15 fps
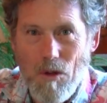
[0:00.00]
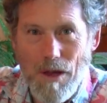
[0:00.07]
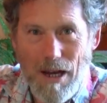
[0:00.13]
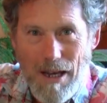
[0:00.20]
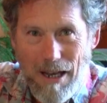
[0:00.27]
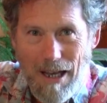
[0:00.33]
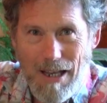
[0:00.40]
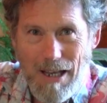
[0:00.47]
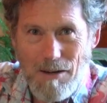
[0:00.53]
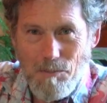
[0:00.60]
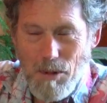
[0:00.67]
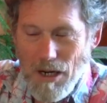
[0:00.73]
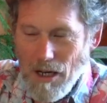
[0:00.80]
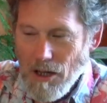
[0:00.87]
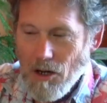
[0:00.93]
They'd, they'd
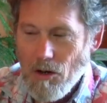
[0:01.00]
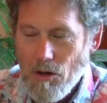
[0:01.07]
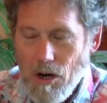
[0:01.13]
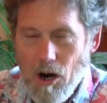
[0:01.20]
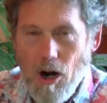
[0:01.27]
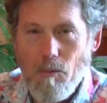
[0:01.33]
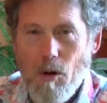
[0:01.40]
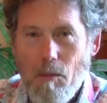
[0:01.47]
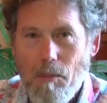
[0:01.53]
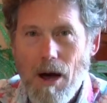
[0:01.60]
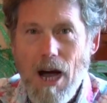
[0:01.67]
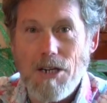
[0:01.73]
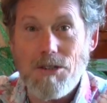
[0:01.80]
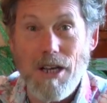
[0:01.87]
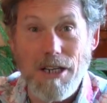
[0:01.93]
be in a little cardboard
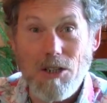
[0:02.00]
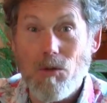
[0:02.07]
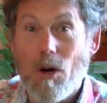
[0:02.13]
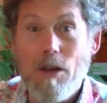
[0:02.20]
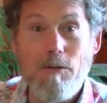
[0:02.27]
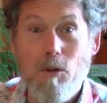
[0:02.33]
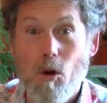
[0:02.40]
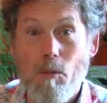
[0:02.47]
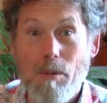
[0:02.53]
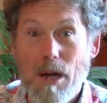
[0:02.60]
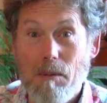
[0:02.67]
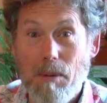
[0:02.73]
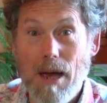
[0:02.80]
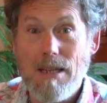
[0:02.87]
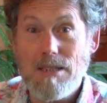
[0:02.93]
box, like 24
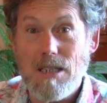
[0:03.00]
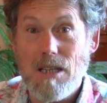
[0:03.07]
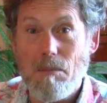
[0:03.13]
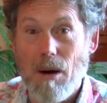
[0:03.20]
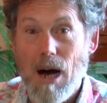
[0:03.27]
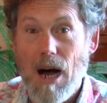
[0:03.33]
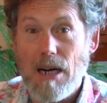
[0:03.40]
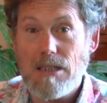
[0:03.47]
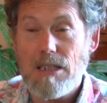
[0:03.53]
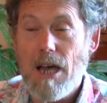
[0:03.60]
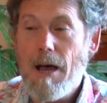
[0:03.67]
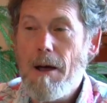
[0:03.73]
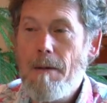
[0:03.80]
Bic pens in the box.